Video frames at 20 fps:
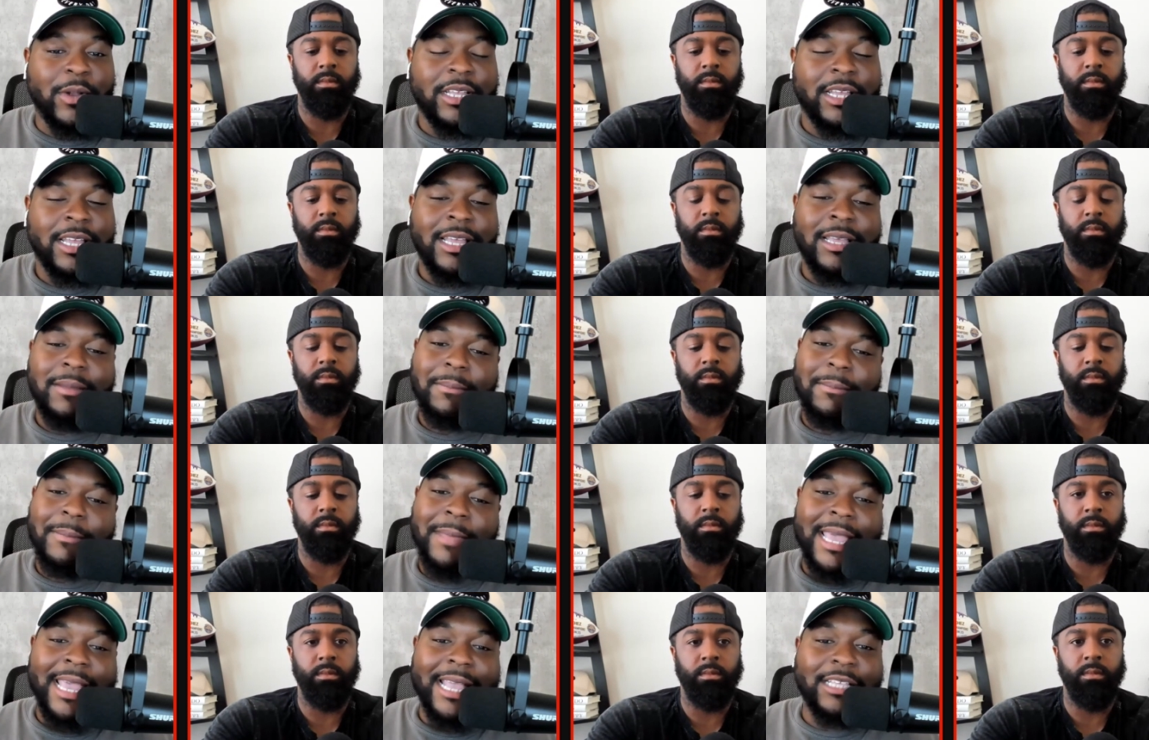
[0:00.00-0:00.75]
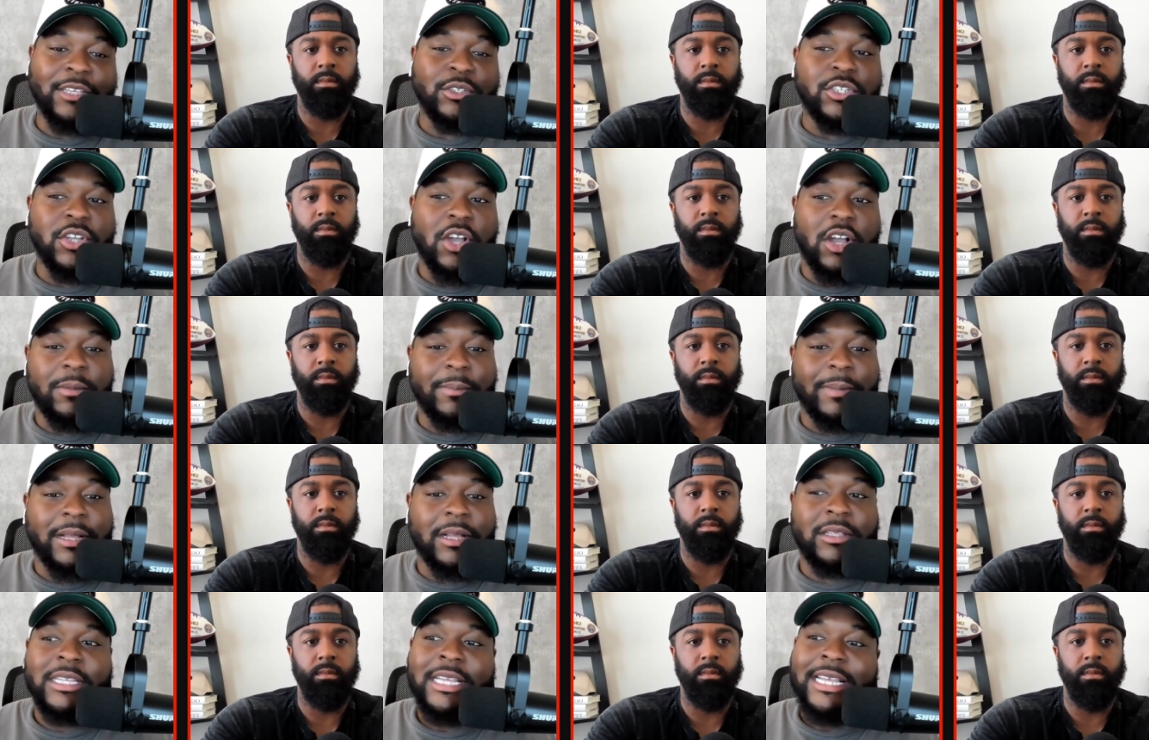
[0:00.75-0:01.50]
Speaker 1: Man, you talk about
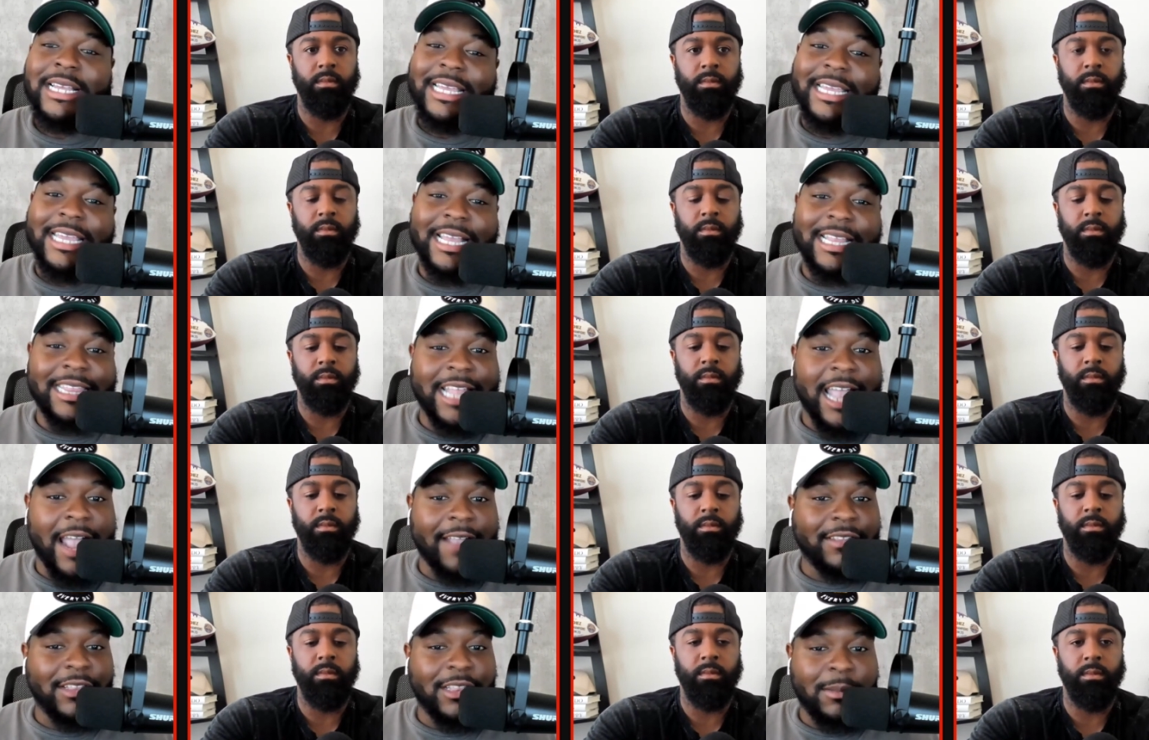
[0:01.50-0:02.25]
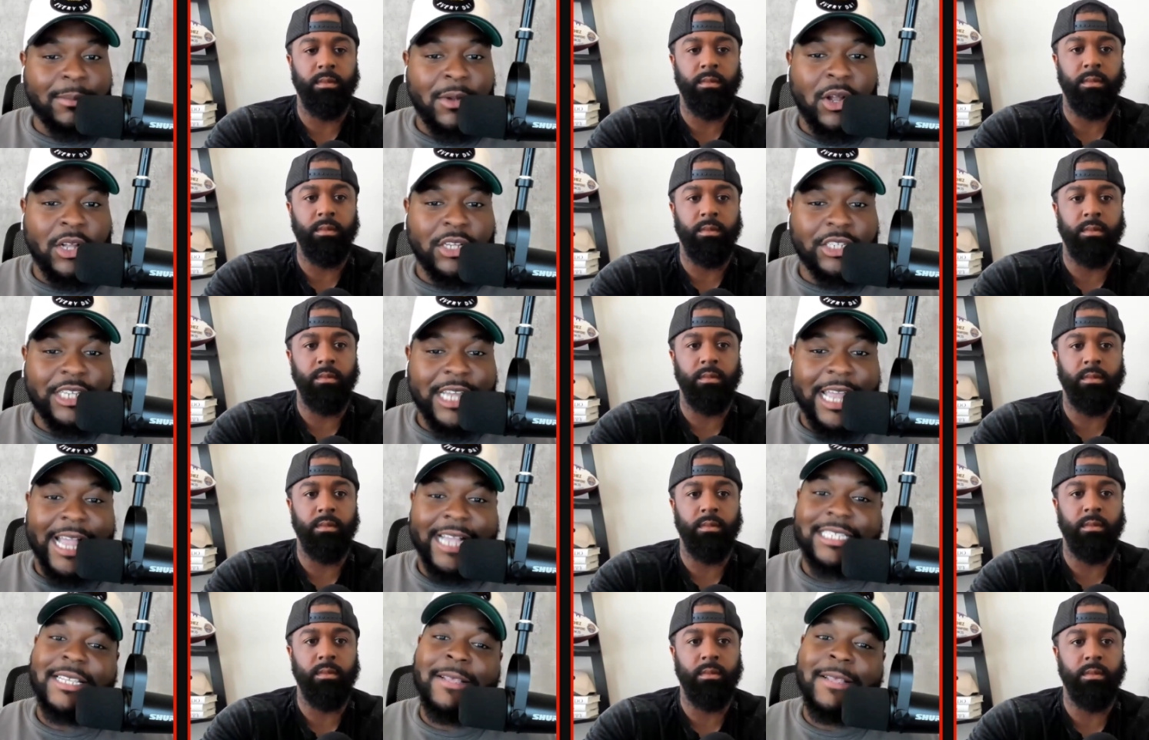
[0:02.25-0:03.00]
getting after Lamar Jackson,
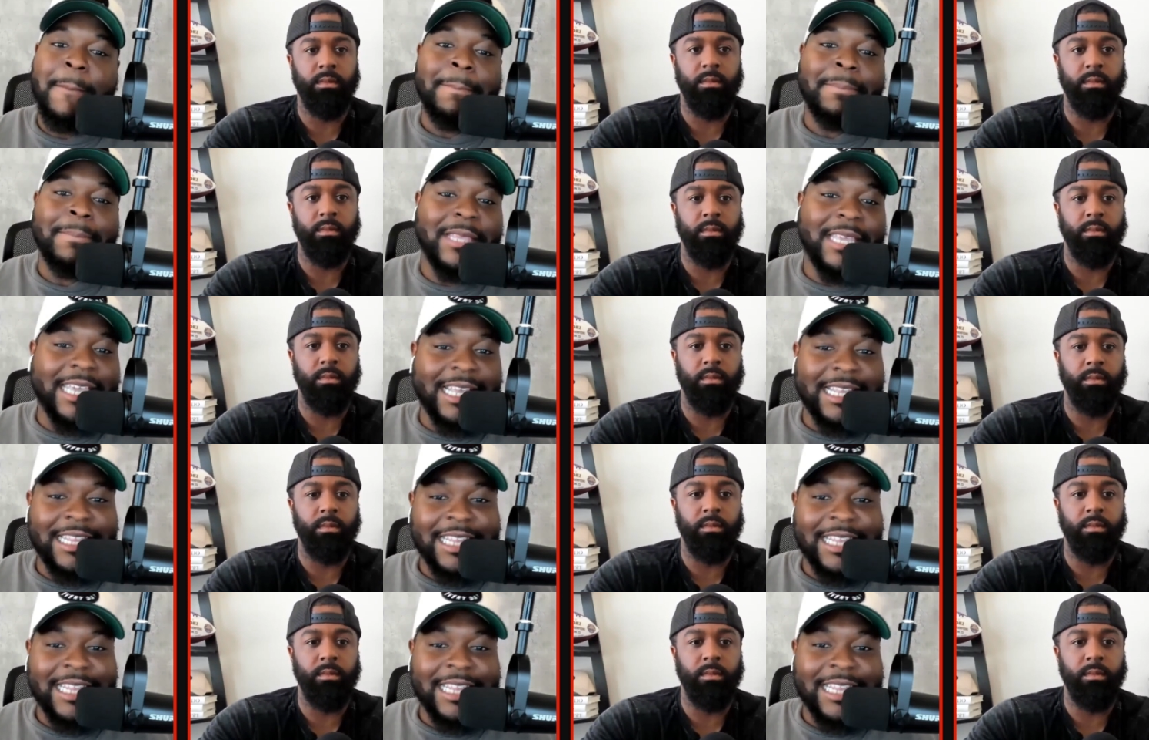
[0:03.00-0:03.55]
getting